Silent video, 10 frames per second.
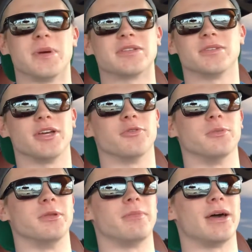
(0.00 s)
amounts of
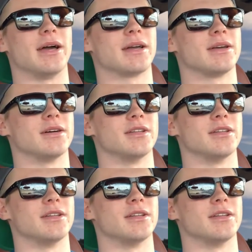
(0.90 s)
legroom in the back.